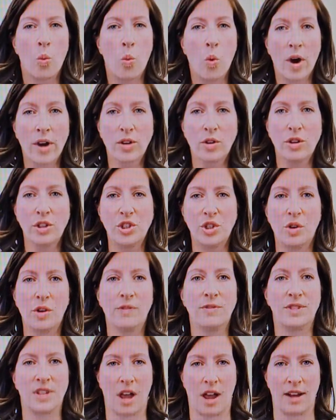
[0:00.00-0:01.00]
What could you
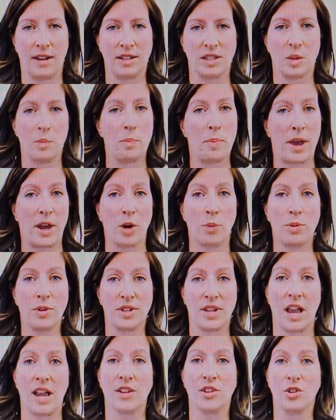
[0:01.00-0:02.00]
have done to better
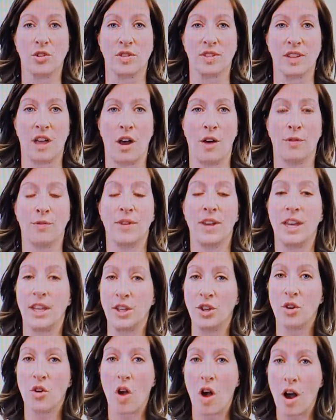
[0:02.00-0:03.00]
protect yourself
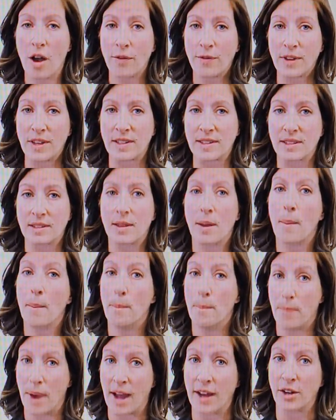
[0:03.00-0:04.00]
in your office
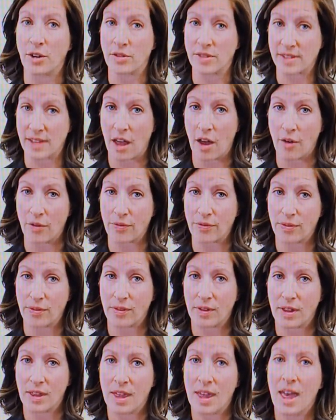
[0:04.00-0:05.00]
by yourself?
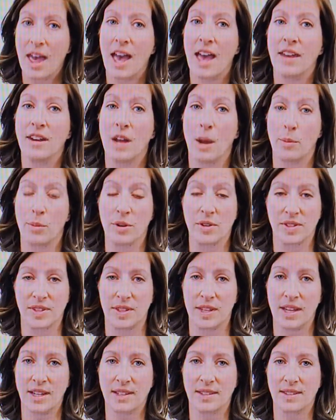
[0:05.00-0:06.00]
And number 6,
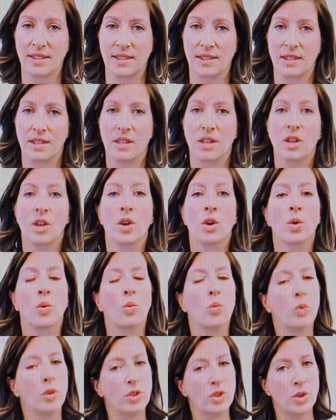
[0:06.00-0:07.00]

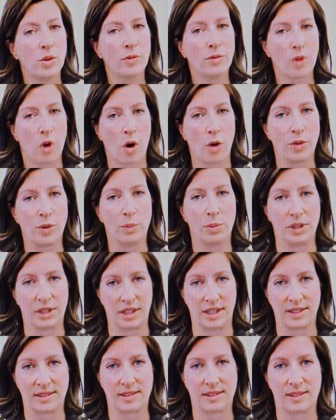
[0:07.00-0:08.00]
would you have called the
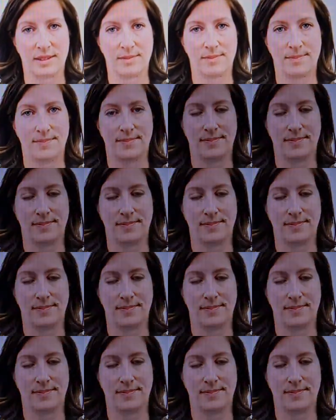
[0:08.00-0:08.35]
police?